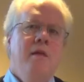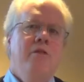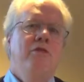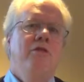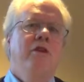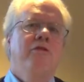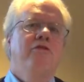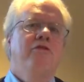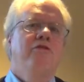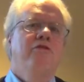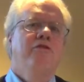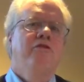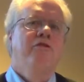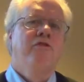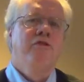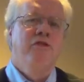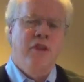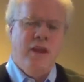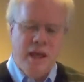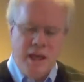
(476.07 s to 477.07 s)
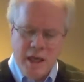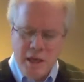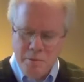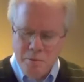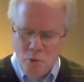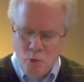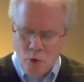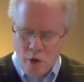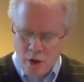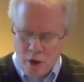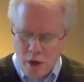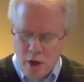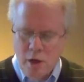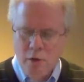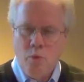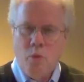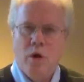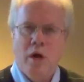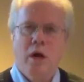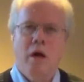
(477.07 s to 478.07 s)
this theme
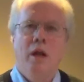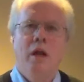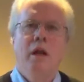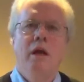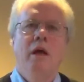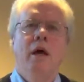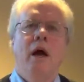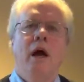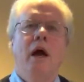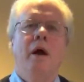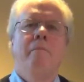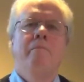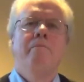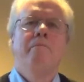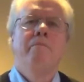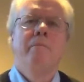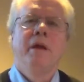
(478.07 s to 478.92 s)
will